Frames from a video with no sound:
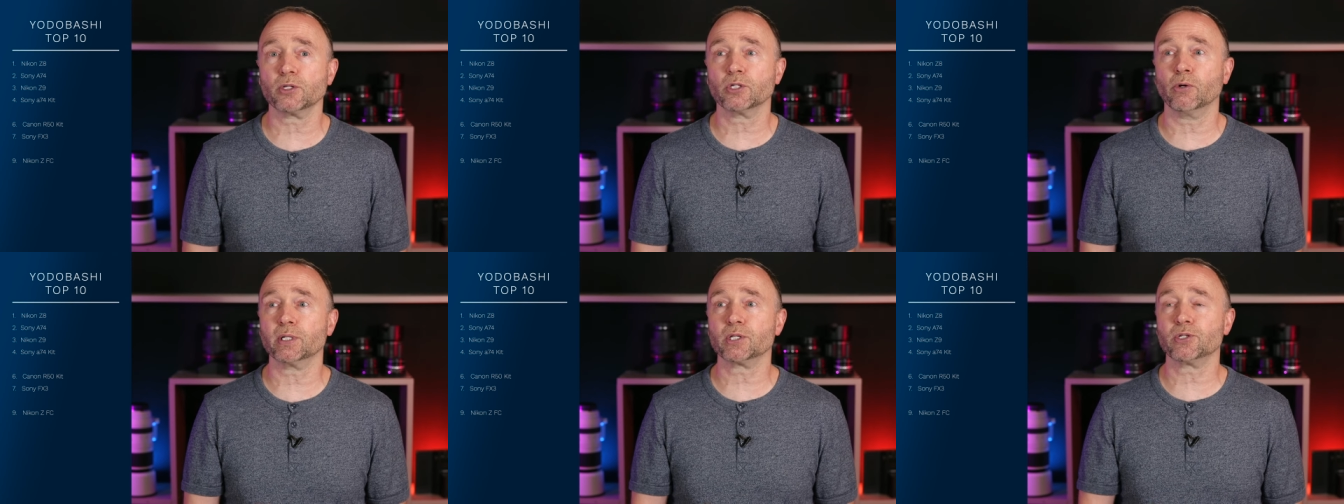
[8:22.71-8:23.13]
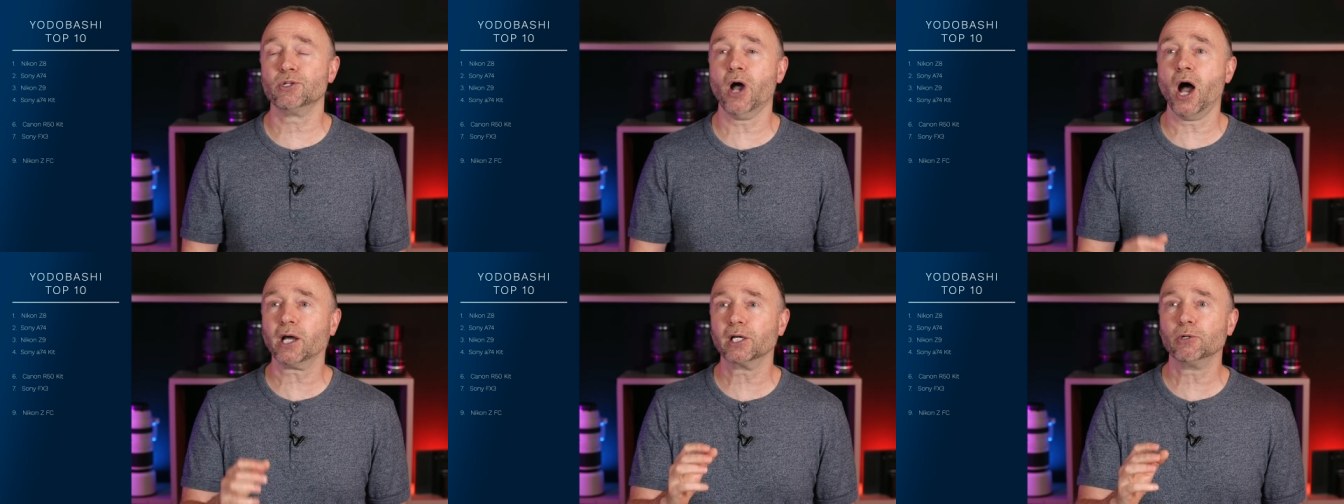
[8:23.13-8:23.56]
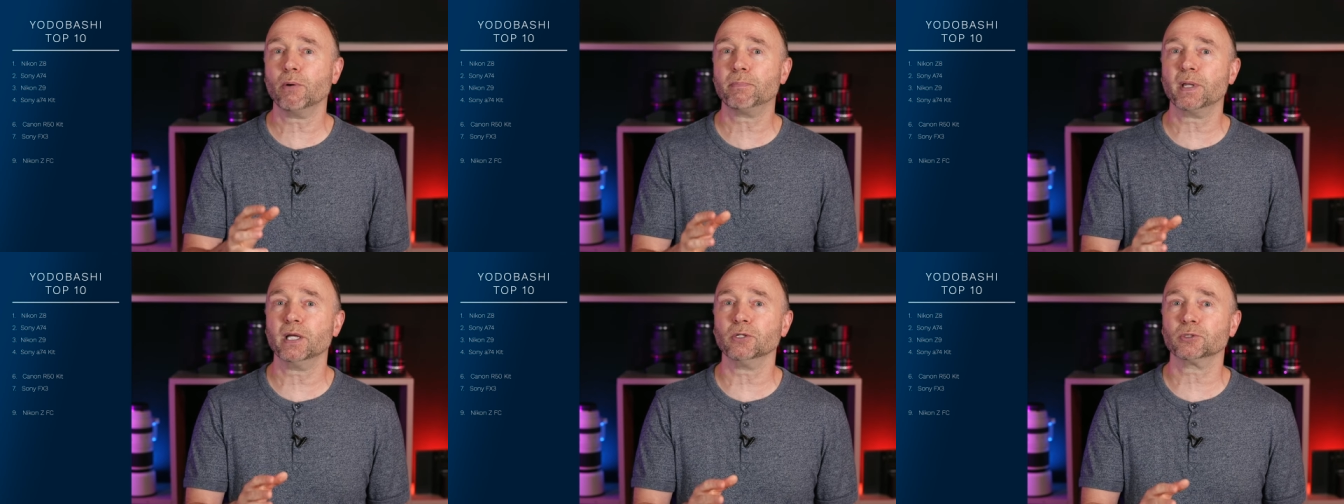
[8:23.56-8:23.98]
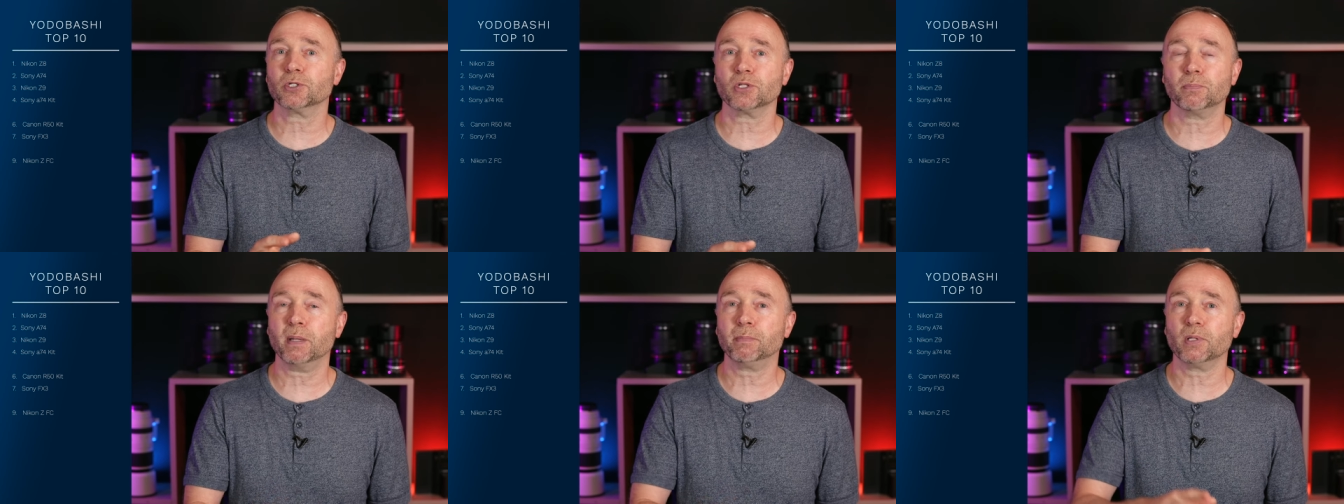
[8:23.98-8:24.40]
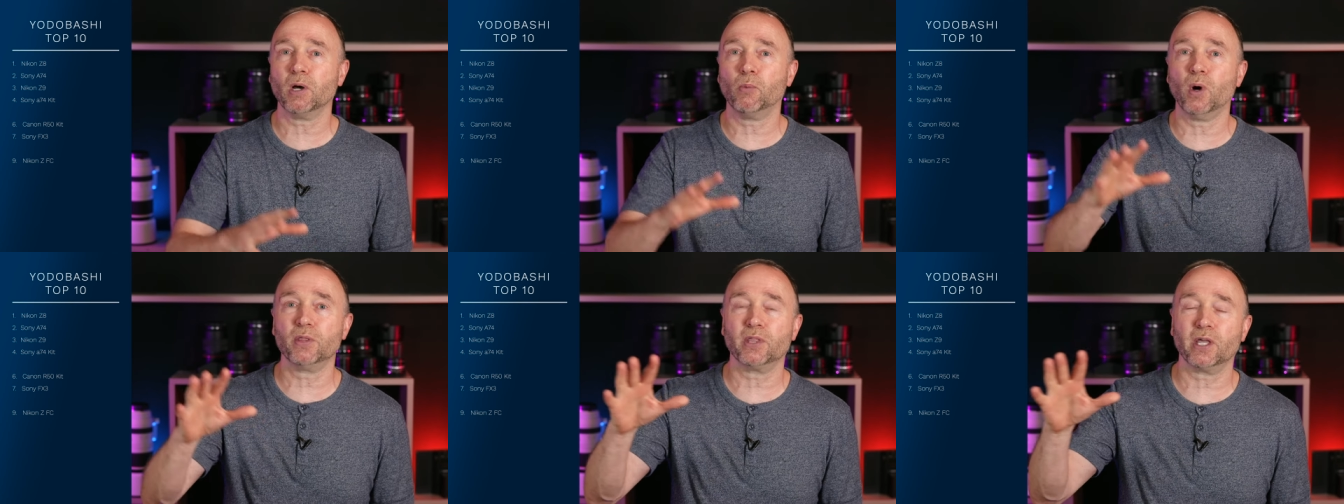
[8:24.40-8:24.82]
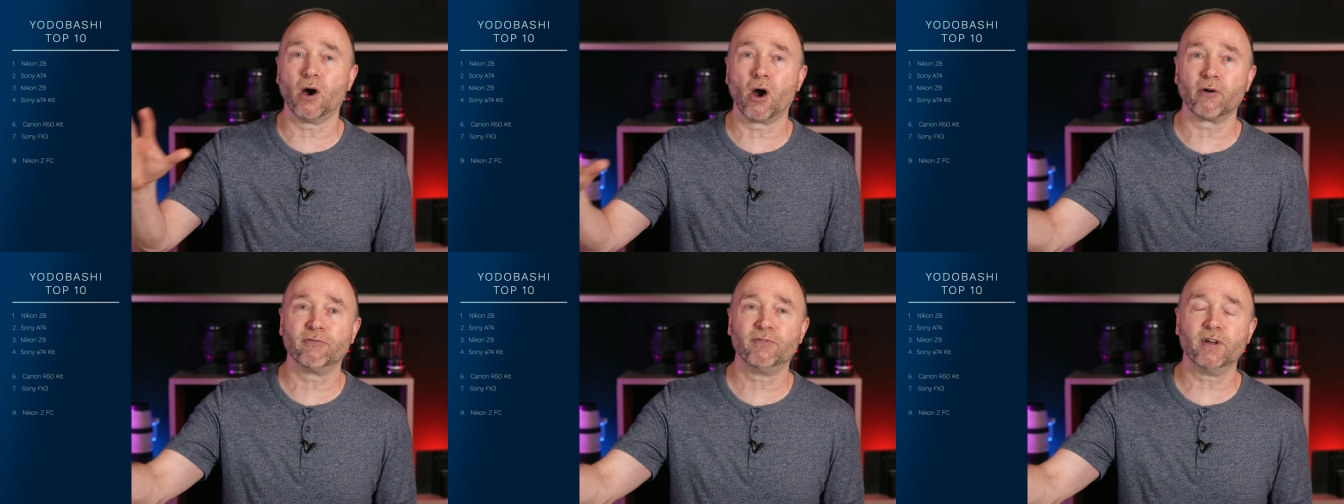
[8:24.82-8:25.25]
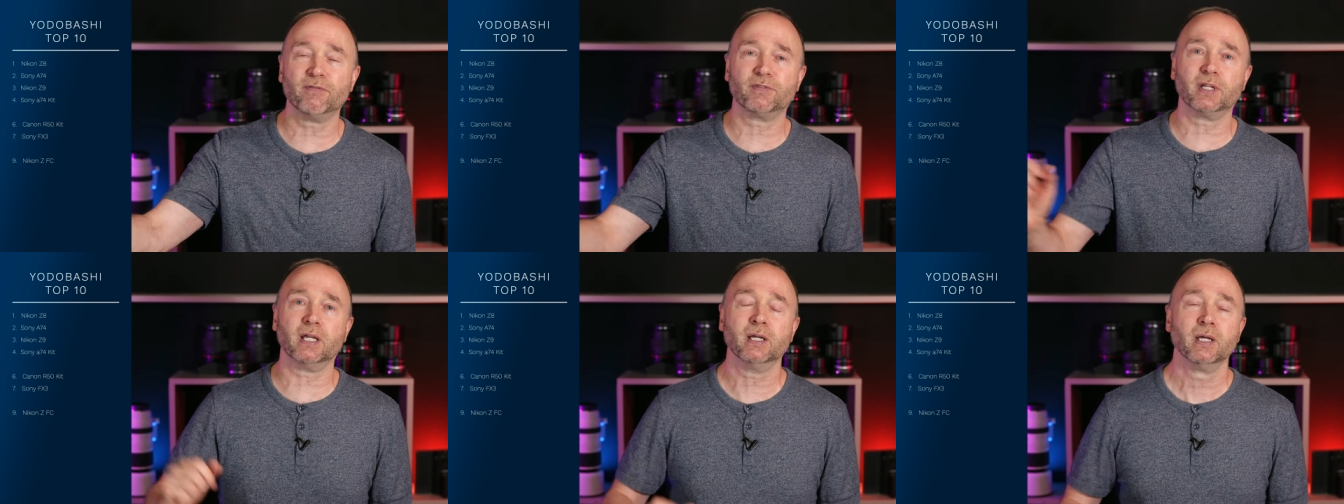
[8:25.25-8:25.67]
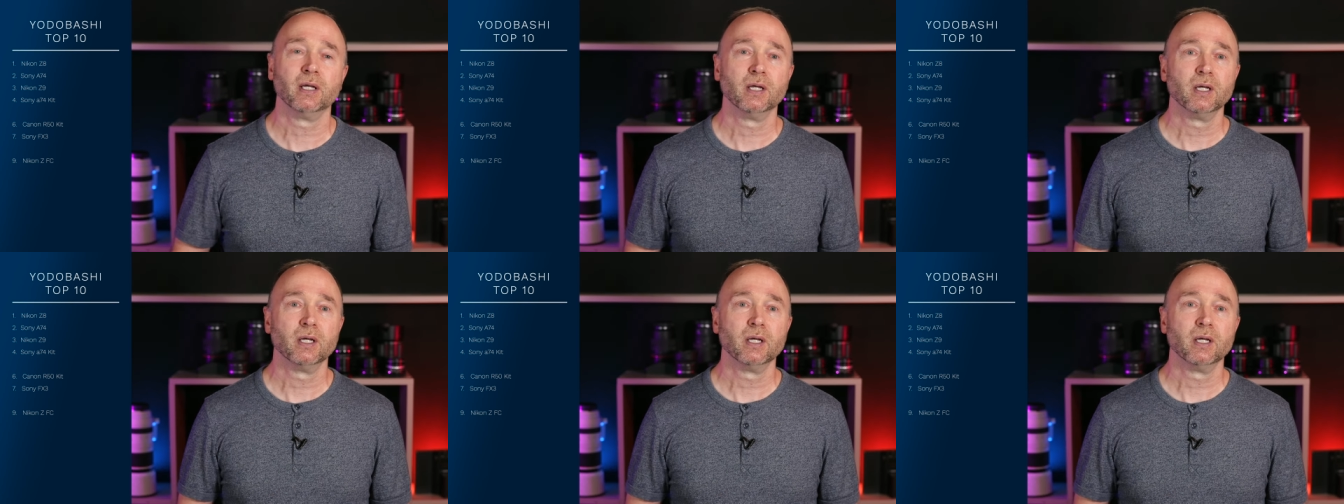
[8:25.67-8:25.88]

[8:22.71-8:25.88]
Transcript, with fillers: So it's not going to appeal to the people that want the R fifty,